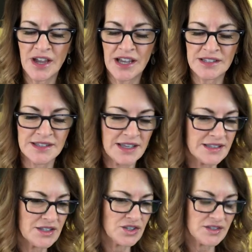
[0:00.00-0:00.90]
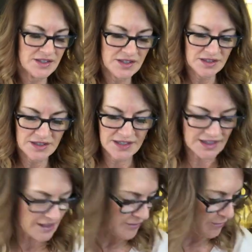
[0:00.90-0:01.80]
excess just to
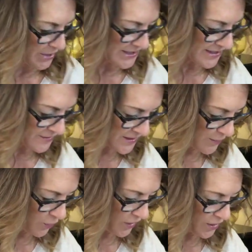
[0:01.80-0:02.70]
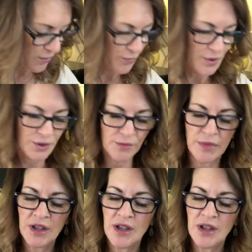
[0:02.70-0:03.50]
give myself some wiggle room